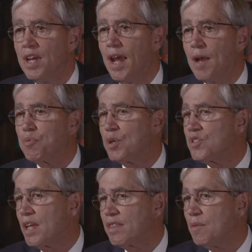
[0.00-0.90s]
and
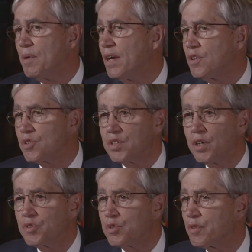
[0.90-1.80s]
present them on their
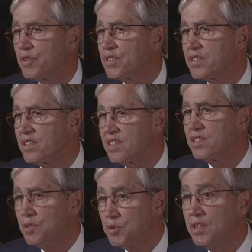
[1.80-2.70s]
cell surface to,
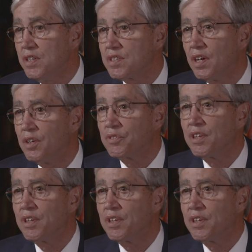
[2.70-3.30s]
to, T cells,